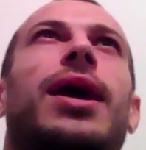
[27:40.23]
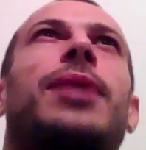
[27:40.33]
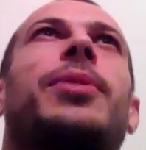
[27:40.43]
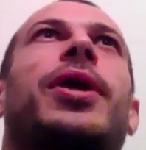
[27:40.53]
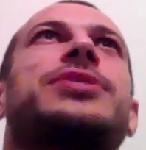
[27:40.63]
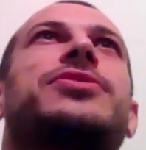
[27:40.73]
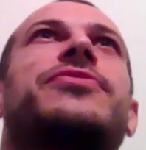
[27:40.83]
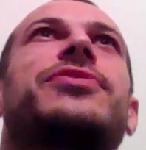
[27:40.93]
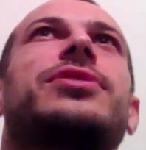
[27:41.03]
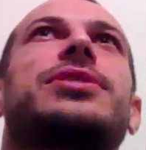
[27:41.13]
All right. So
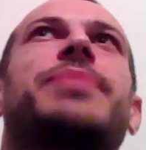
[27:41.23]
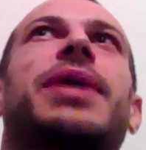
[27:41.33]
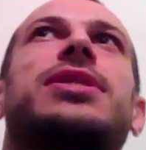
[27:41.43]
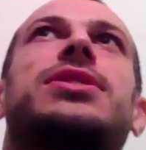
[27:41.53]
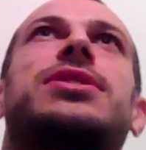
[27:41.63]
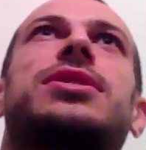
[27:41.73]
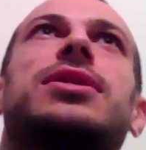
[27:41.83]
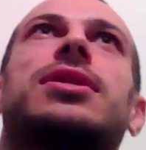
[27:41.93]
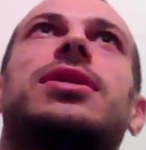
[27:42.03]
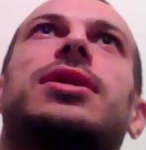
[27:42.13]
the first match,
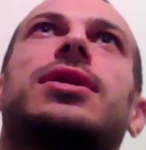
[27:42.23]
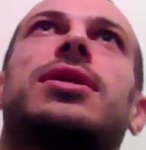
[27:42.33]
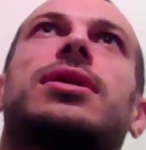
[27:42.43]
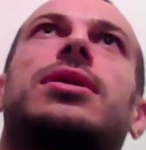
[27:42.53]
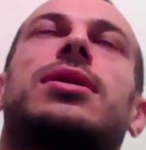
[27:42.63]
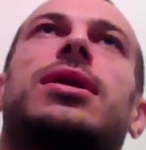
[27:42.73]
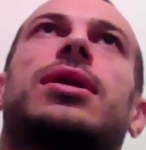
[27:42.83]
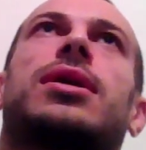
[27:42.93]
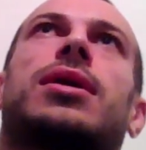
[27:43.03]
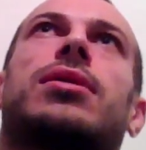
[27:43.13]

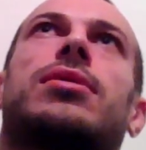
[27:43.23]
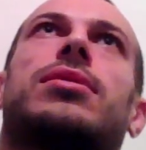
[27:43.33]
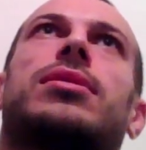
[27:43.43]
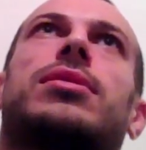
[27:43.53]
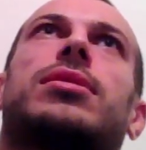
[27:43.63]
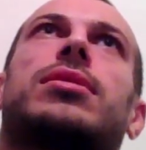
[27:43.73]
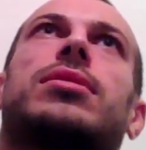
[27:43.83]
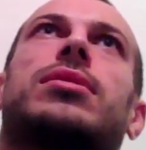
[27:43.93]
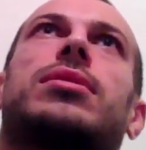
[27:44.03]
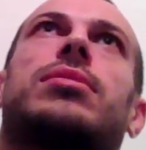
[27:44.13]
uh,
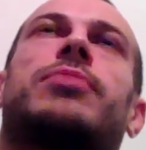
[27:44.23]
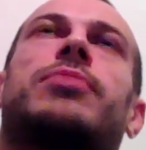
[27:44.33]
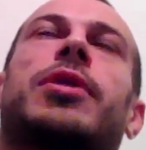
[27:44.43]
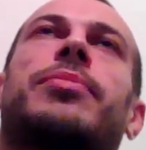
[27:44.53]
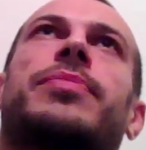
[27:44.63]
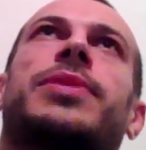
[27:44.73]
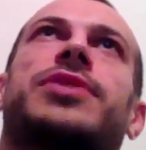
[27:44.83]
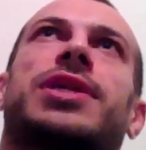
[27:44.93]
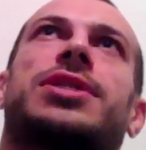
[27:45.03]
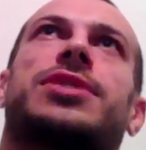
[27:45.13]
my
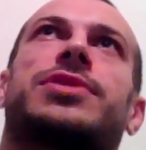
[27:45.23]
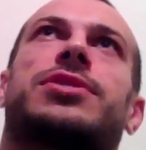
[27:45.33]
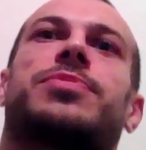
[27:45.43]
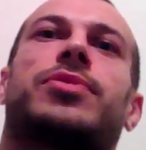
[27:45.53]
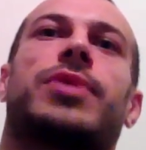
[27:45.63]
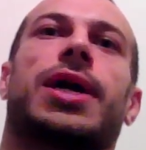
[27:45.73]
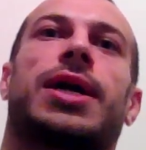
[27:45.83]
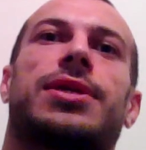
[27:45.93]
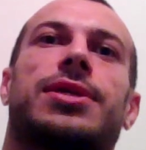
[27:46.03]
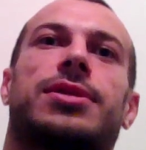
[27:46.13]
strategy was to pull
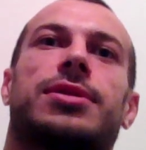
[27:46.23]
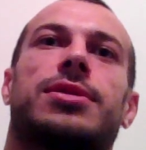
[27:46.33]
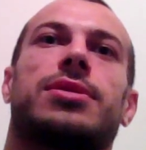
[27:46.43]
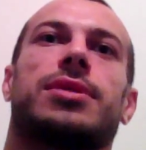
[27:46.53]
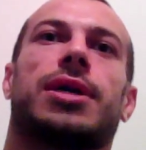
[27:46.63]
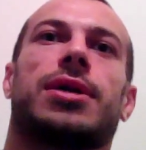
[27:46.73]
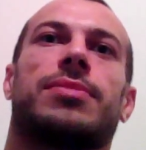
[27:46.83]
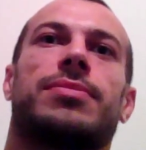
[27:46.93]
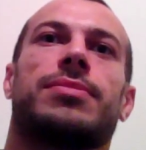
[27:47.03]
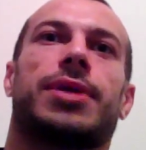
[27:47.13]
guard in
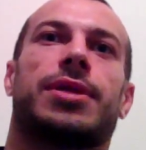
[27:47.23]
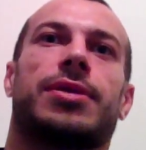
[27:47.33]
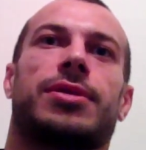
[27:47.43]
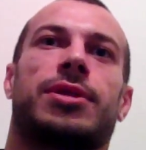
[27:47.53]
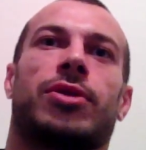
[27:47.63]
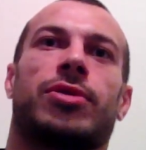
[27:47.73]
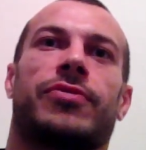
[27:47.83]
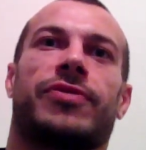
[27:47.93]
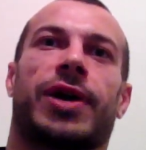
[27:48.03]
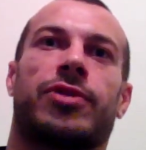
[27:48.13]
the
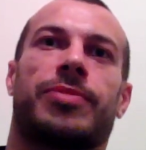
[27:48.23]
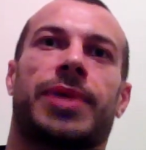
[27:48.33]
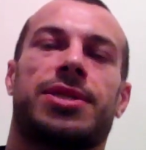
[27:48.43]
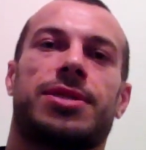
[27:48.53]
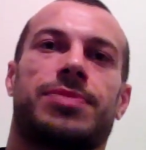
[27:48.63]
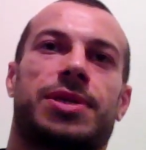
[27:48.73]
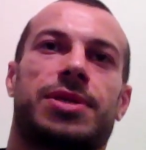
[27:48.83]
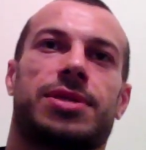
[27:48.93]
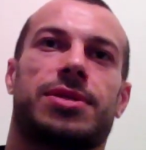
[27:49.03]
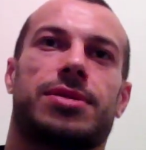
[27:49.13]
non-final matches
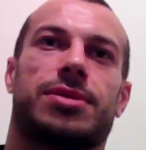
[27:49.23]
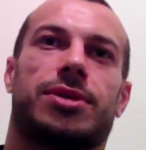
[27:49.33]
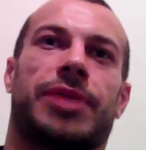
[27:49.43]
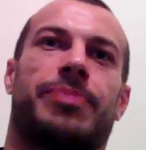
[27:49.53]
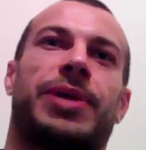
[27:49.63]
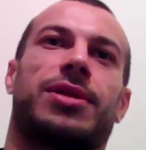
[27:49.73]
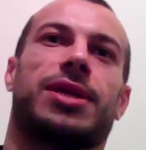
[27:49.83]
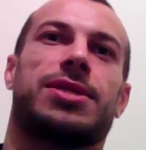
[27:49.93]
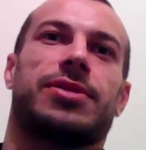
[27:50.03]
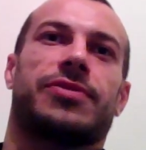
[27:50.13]
because you get
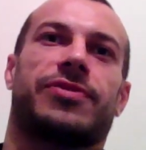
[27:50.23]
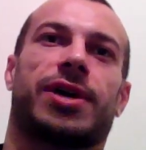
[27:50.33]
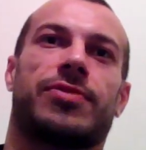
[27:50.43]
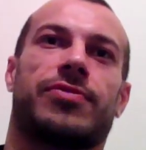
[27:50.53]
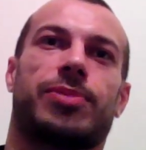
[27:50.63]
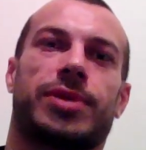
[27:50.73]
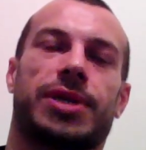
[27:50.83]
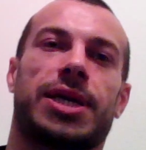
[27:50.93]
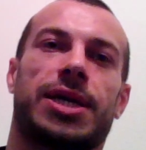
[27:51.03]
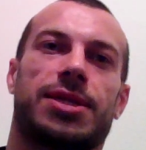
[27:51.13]
penalized in the final for
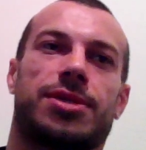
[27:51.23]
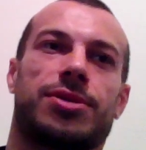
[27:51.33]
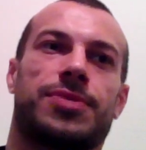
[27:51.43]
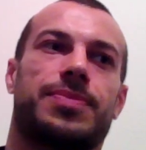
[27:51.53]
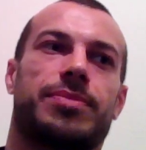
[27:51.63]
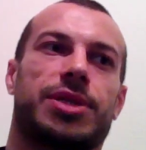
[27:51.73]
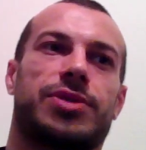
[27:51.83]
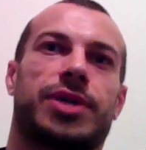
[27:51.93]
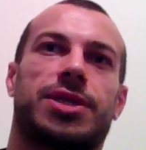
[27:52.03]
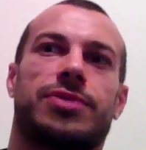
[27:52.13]
pulling guard. So my
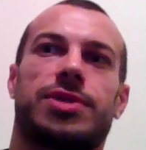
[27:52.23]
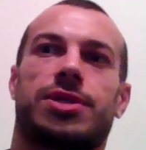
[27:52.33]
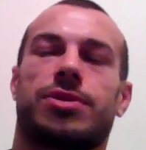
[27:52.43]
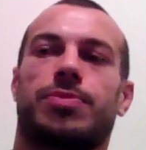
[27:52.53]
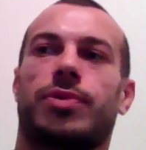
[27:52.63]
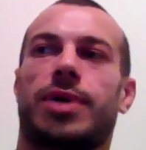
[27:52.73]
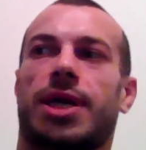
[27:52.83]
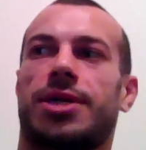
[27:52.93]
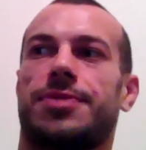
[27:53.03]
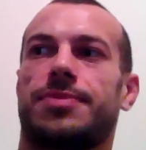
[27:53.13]
strategy was to pull
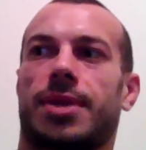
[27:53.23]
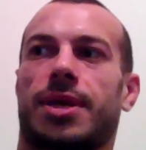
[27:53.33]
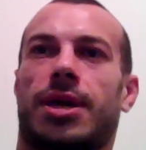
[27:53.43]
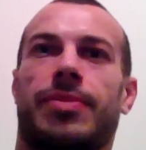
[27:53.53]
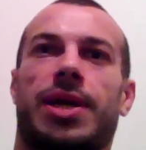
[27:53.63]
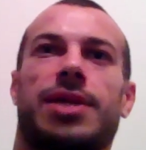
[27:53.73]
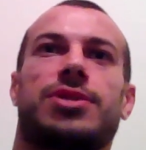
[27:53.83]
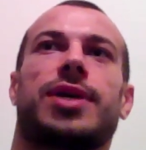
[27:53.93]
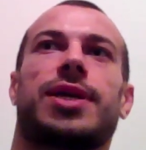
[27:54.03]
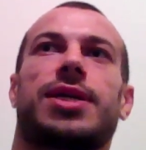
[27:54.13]
guard and
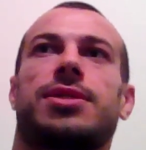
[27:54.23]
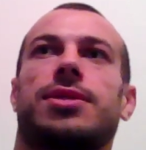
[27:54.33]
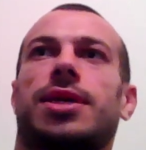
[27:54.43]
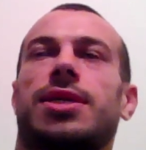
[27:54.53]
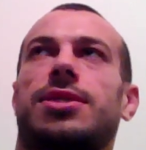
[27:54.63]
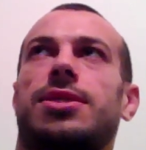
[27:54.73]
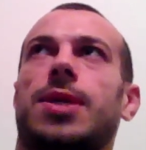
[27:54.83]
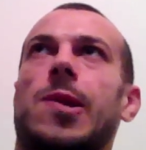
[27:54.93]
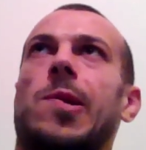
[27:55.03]
try to get to the legs.